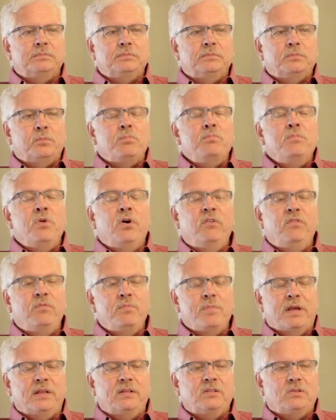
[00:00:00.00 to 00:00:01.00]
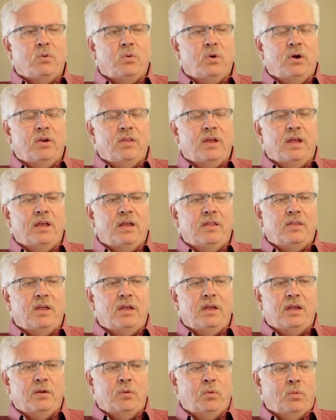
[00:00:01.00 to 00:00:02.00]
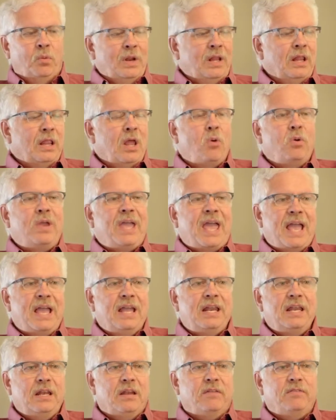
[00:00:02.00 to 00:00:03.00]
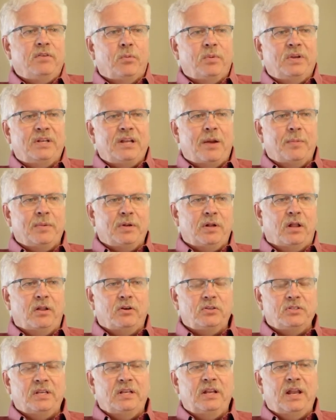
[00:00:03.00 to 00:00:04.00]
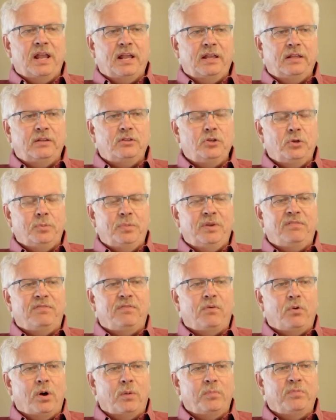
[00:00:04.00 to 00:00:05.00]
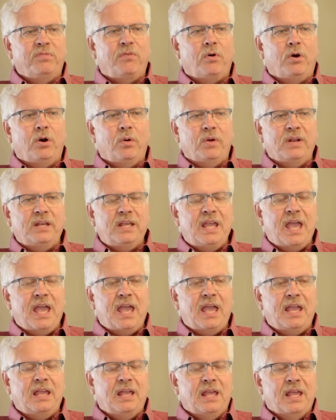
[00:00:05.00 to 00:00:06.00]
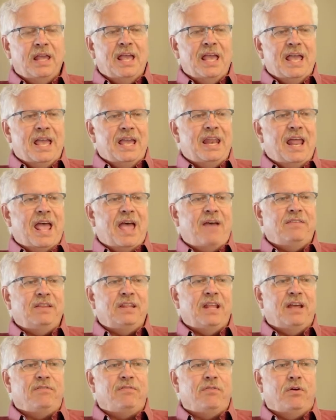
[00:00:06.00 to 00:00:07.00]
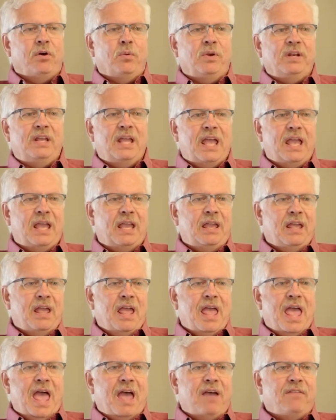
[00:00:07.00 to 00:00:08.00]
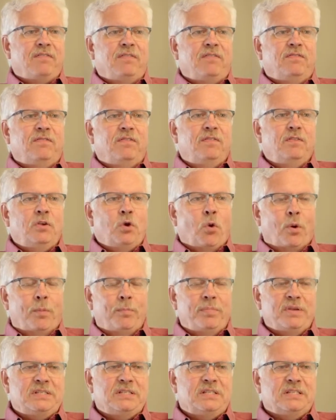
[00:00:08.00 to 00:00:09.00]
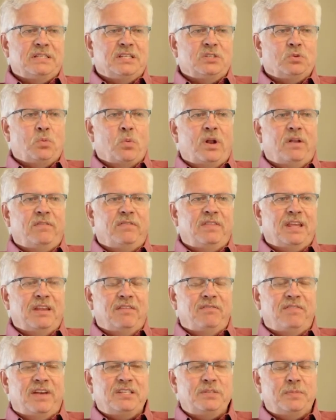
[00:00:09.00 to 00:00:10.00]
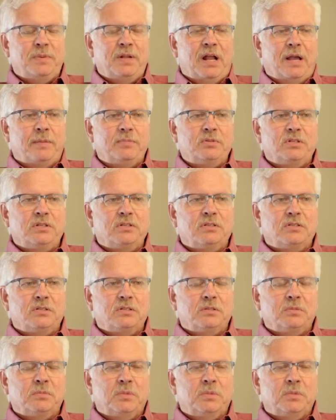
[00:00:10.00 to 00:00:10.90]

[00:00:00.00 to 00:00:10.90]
movement or the, the relocating of your retirement dollars in a to be formed 401k and having that 401k have your business as one of the investment options.